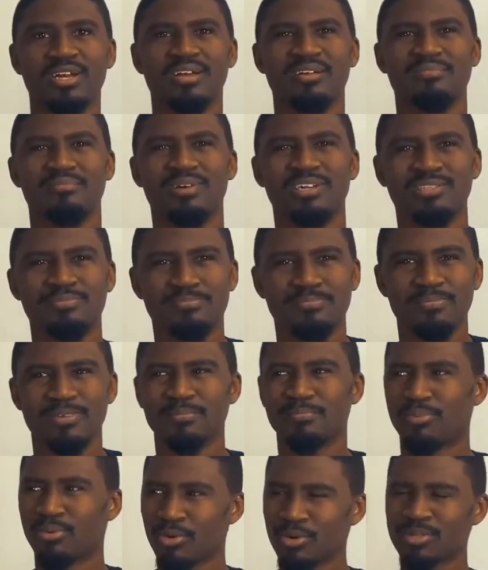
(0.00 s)
but it's
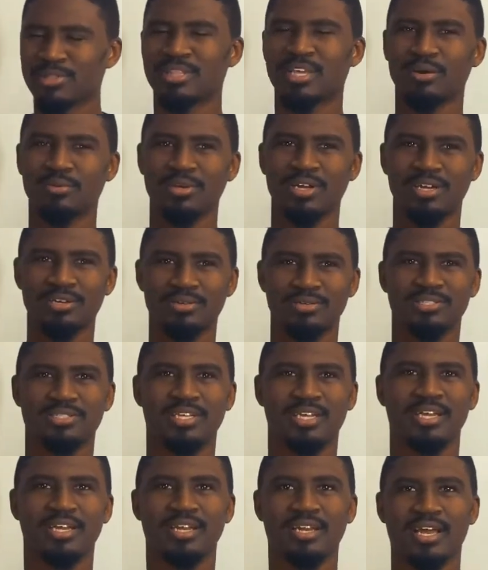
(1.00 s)
important that we
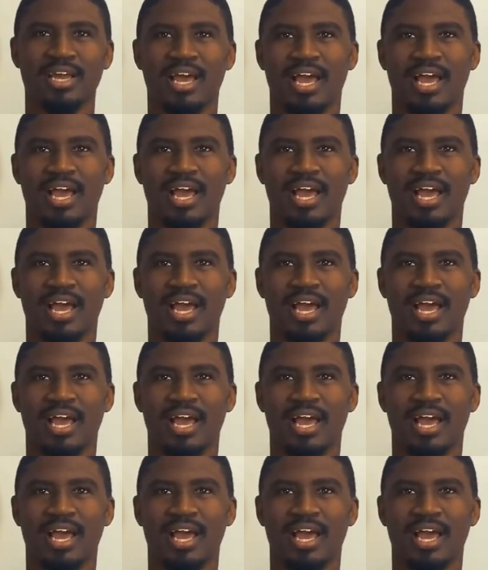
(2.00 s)
understand